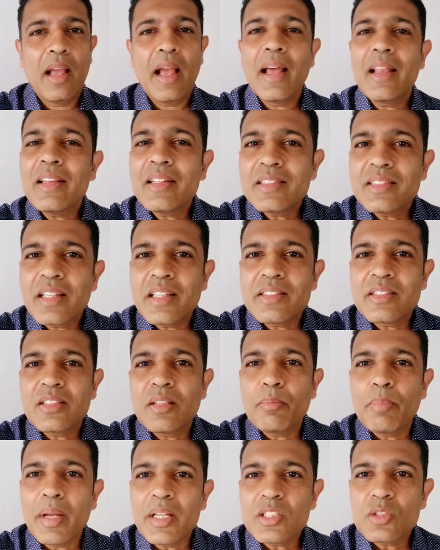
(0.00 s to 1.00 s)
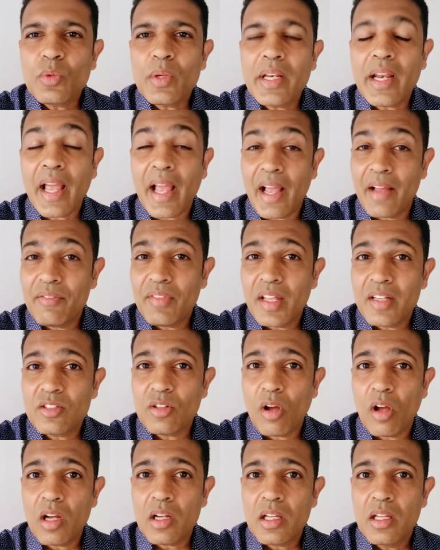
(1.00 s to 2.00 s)
Alex says the best way to have
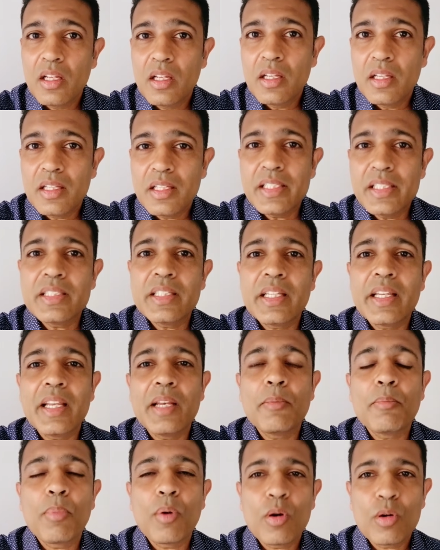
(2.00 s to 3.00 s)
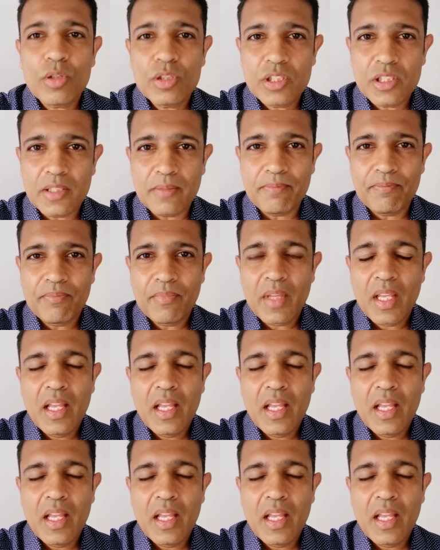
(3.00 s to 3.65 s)
that talk is in person.